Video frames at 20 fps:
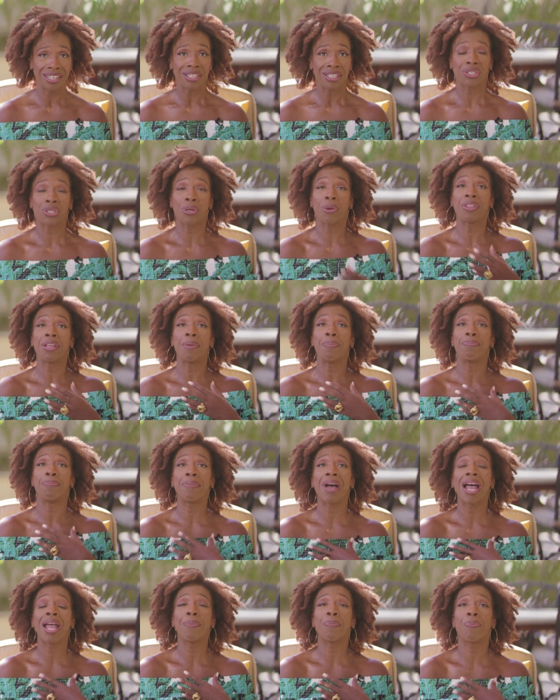so that
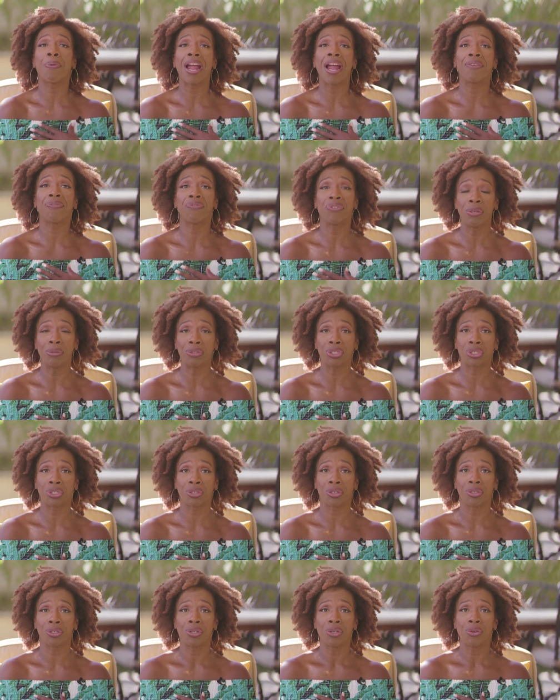my bright
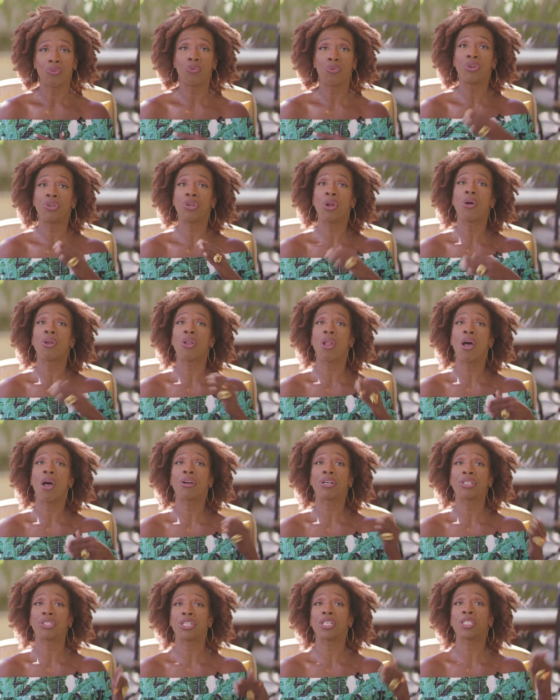future will no
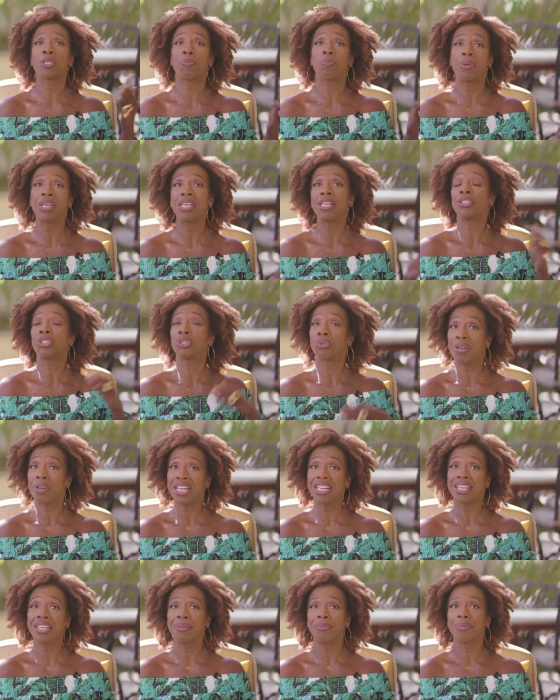longer just be a
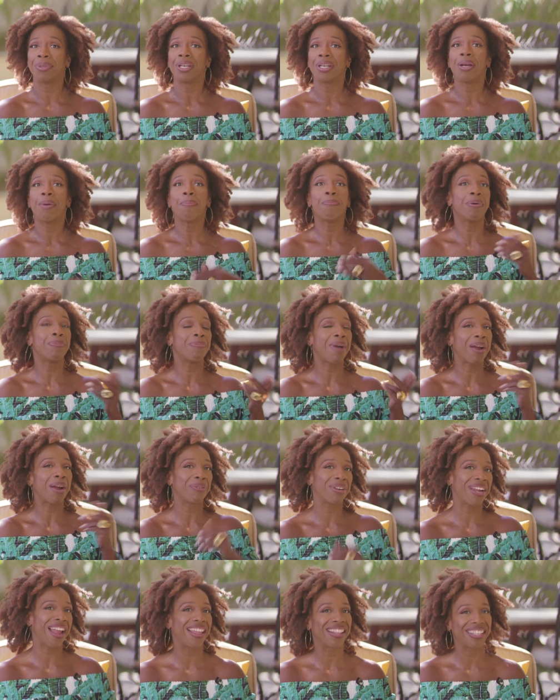dream, but my
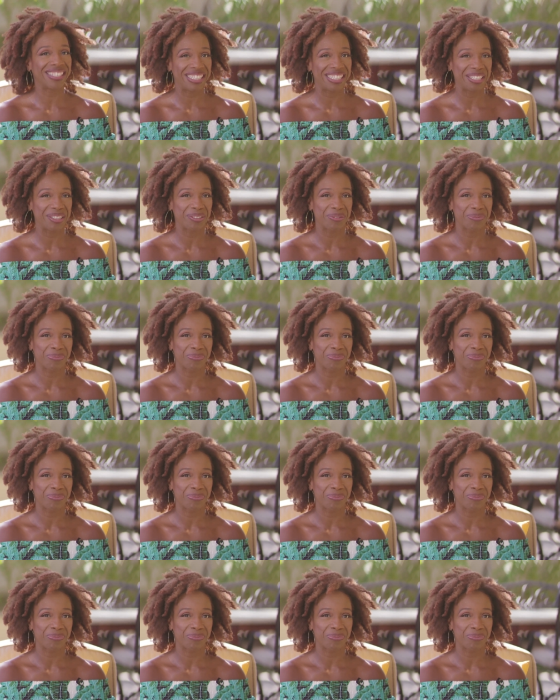reality.